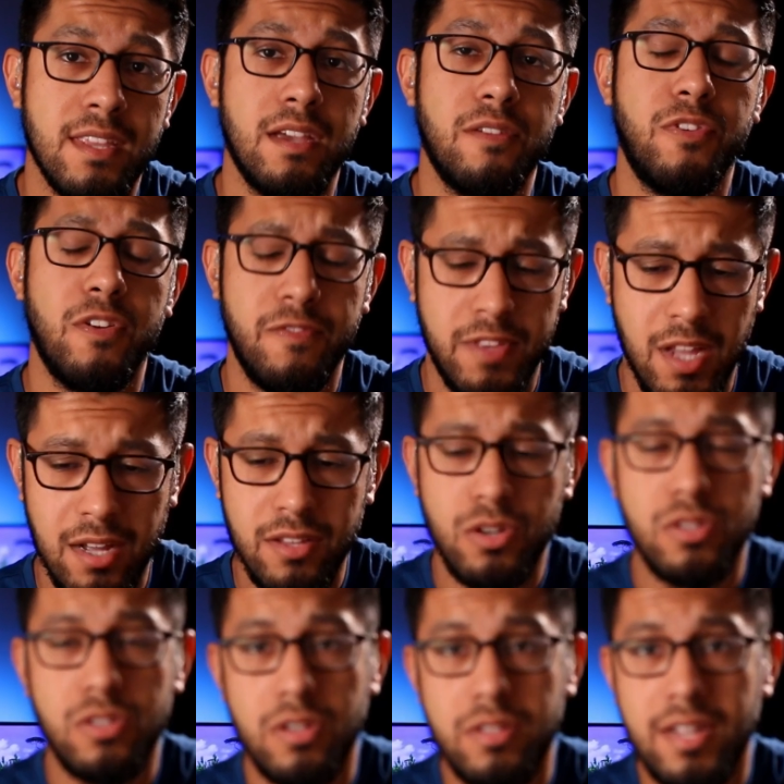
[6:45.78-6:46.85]
if you've done
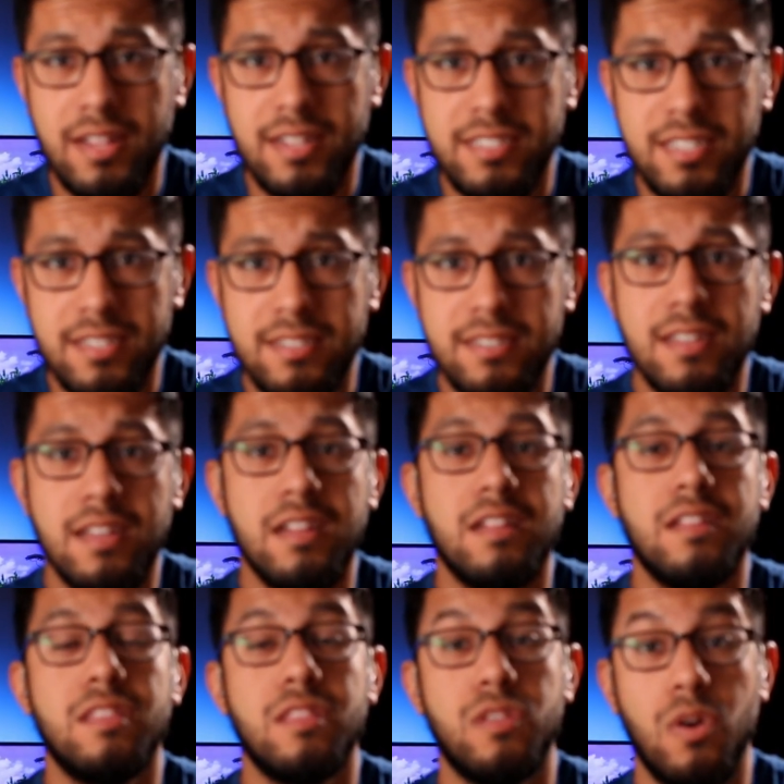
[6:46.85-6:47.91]
your due diligence
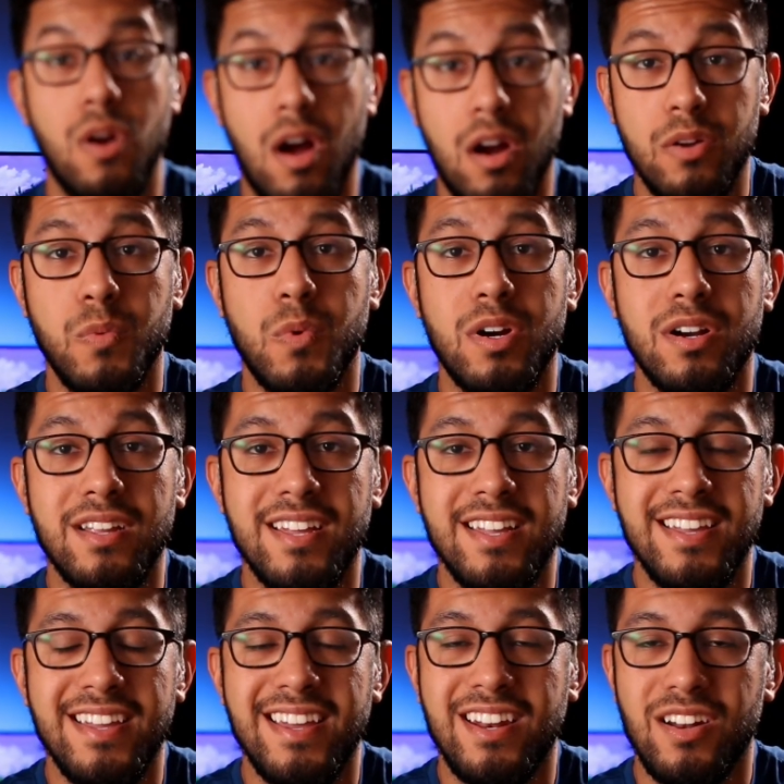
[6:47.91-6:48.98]
through hard work
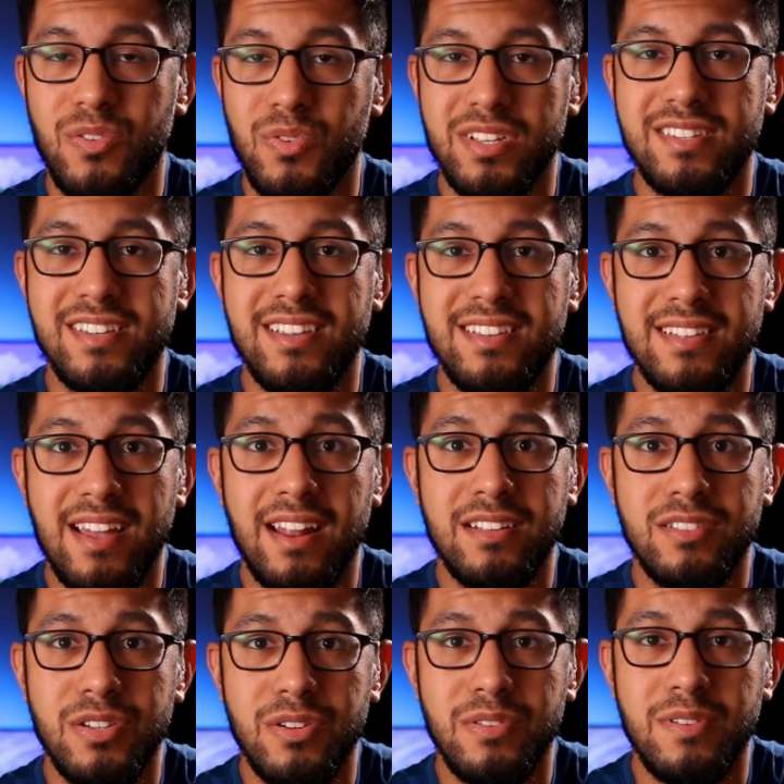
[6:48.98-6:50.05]
and a resilient
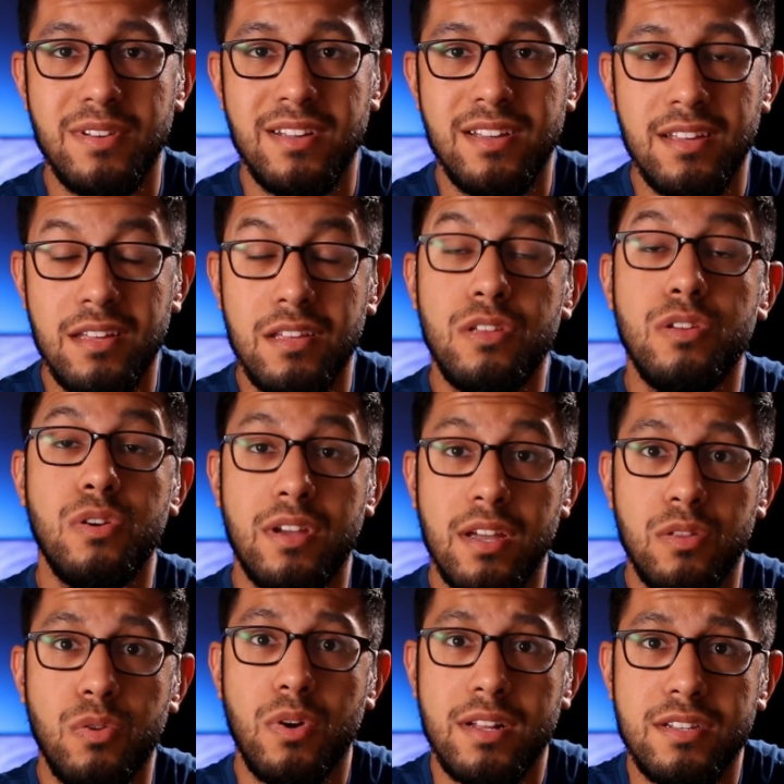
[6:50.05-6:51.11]
attitude, you
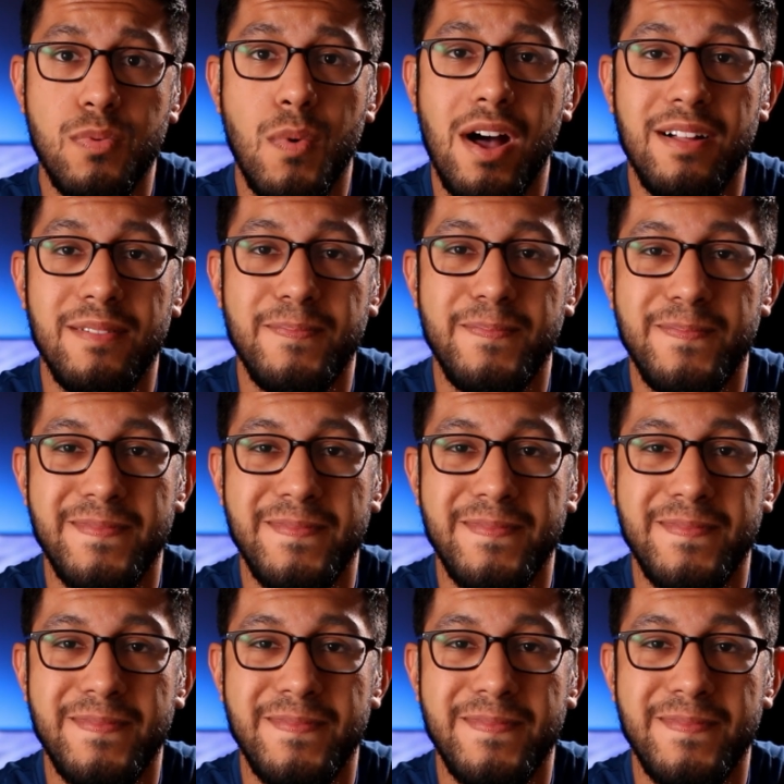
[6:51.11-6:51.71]
can do it as well.